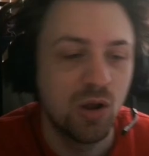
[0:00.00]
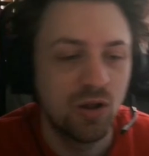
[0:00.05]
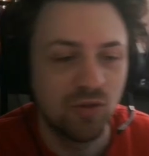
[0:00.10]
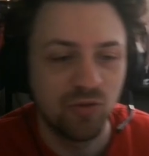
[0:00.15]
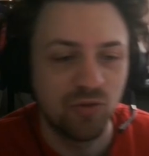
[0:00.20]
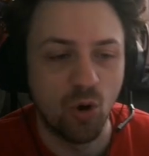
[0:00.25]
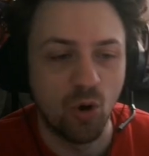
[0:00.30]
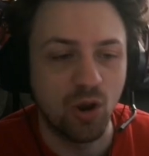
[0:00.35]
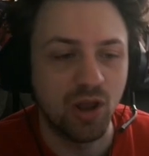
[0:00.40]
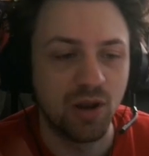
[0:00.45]

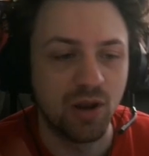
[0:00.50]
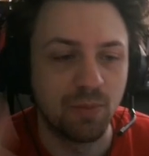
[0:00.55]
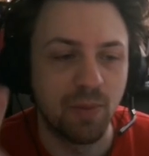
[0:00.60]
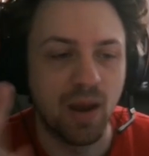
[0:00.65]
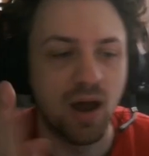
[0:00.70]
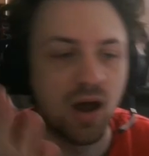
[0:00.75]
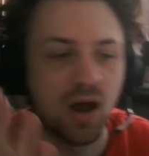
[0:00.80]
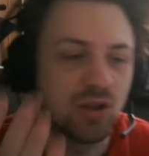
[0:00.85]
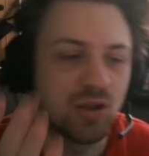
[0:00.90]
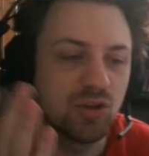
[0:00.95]
talking
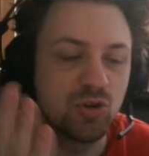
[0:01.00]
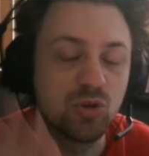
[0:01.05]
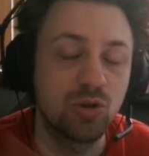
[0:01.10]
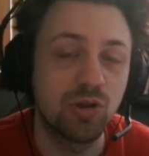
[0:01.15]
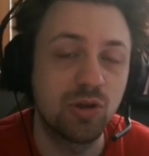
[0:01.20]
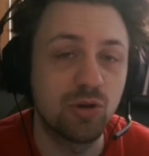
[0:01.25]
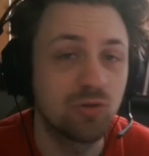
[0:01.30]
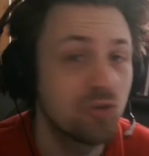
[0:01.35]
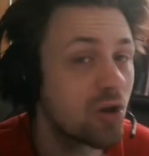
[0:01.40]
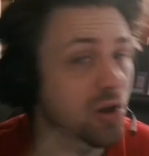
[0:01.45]
about
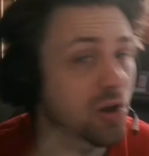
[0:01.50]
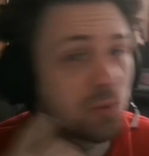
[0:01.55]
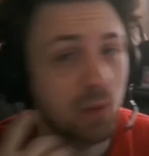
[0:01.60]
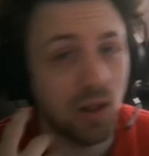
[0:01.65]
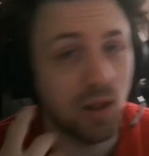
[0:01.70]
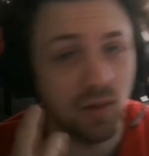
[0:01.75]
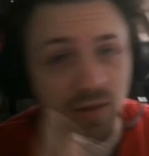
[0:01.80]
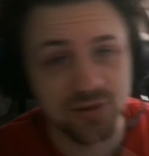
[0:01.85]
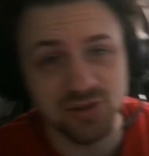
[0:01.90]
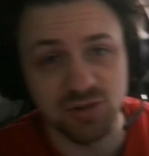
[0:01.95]
Yu-Gi-Oh, talking
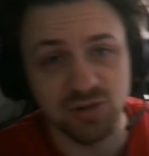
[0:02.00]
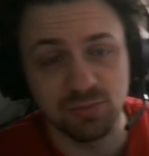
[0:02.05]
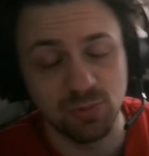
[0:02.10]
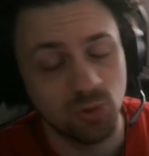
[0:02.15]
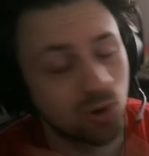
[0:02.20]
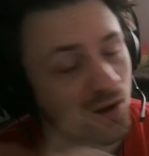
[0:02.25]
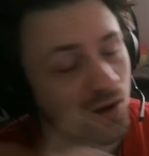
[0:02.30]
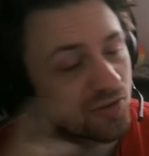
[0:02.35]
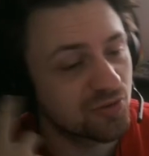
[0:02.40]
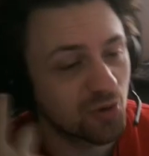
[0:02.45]
about Legend of
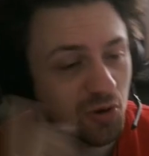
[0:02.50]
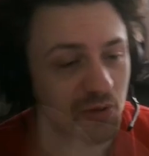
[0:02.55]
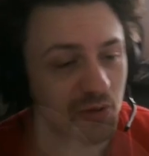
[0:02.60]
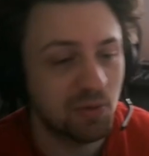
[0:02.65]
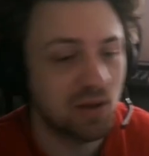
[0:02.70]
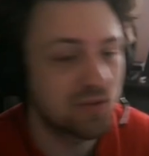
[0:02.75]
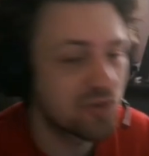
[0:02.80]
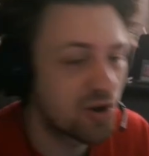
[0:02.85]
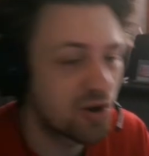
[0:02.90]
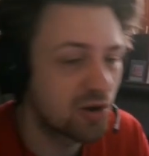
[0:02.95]
Blue Eyes, talking
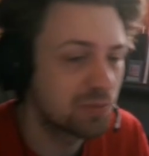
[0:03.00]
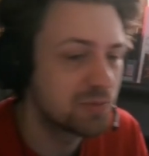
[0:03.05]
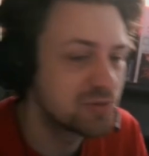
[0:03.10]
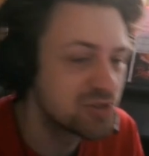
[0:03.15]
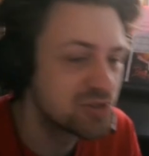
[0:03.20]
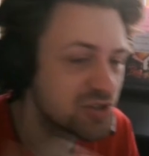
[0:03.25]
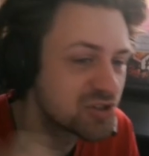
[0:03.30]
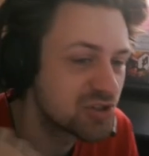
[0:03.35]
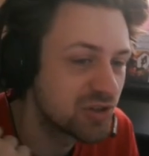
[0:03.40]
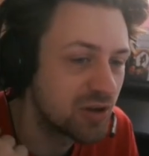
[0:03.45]
about Dark
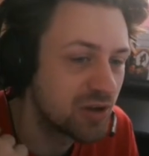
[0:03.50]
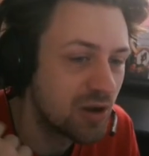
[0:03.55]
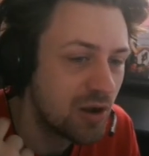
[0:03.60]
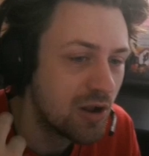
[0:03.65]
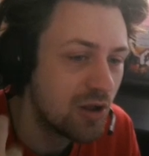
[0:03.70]
Magician.